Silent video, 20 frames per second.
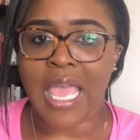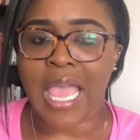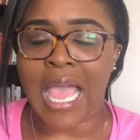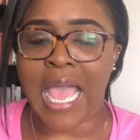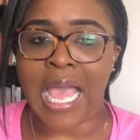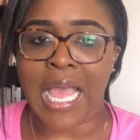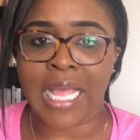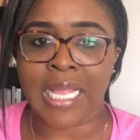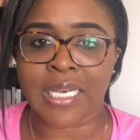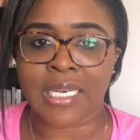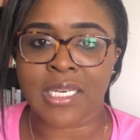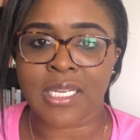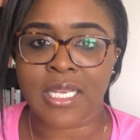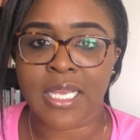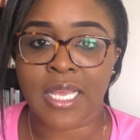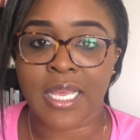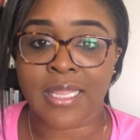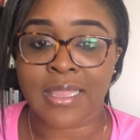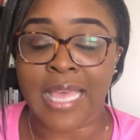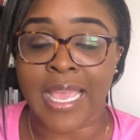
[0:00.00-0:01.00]
And
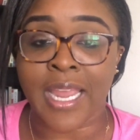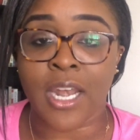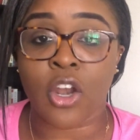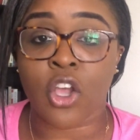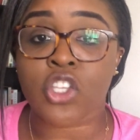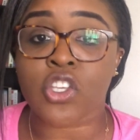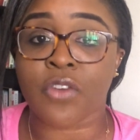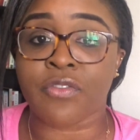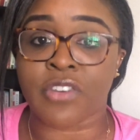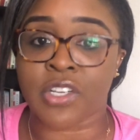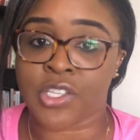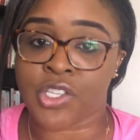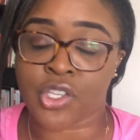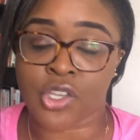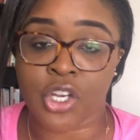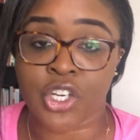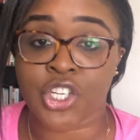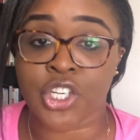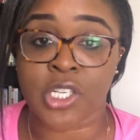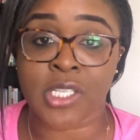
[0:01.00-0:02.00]
there are a lot of
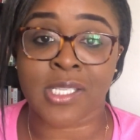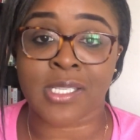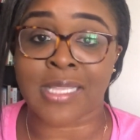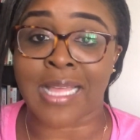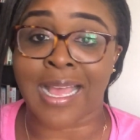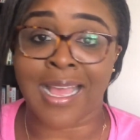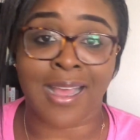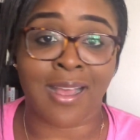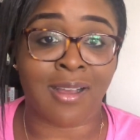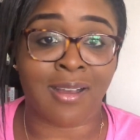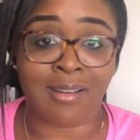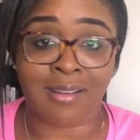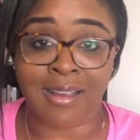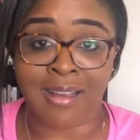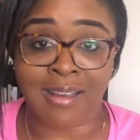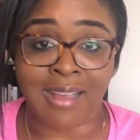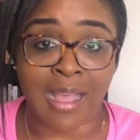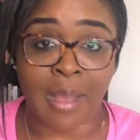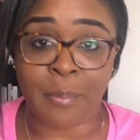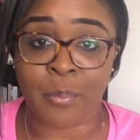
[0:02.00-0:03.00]
discussions that
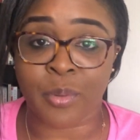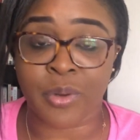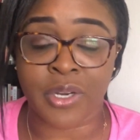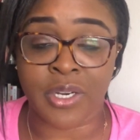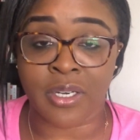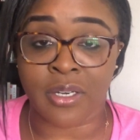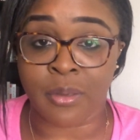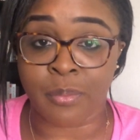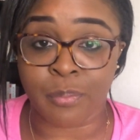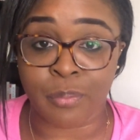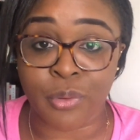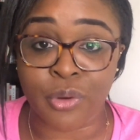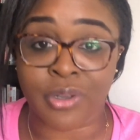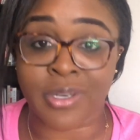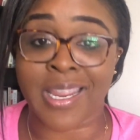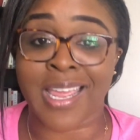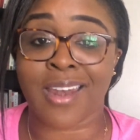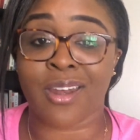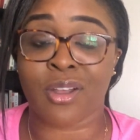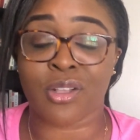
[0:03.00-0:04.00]
happen in the book.
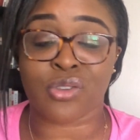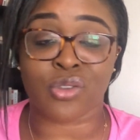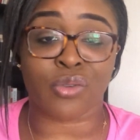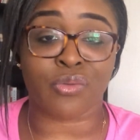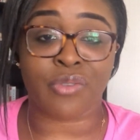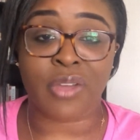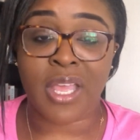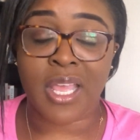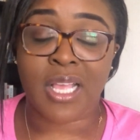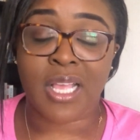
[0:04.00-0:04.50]
There are a lot of